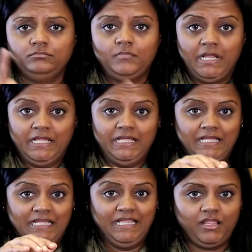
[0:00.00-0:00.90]

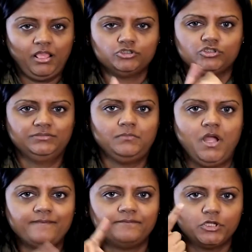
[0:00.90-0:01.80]
English is my
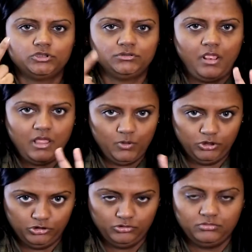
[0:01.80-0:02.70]
first language.
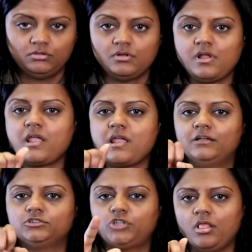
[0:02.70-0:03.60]

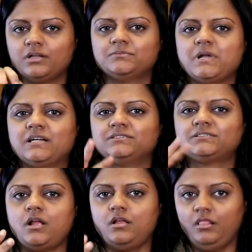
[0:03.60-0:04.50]
ASL
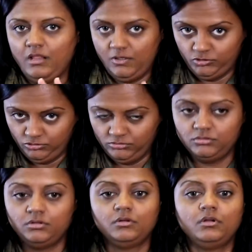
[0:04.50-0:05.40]
is my
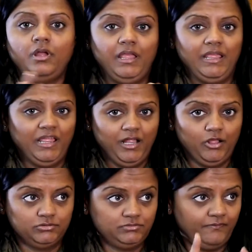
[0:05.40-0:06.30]
second language.
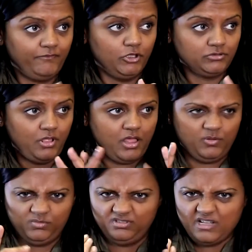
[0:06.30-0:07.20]
I
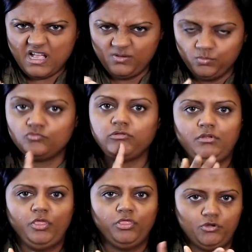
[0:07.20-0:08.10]
first learned English
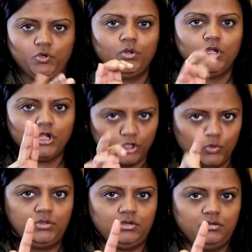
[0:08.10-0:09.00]
through cued
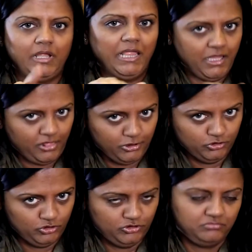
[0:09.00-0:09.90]
English,
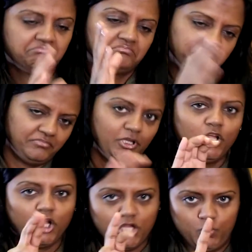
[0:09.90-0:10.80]

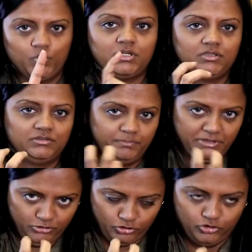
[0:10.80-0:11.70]
or cued
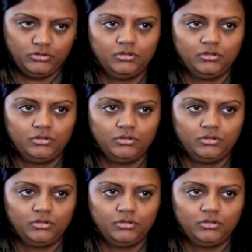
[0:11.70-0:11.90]
speech.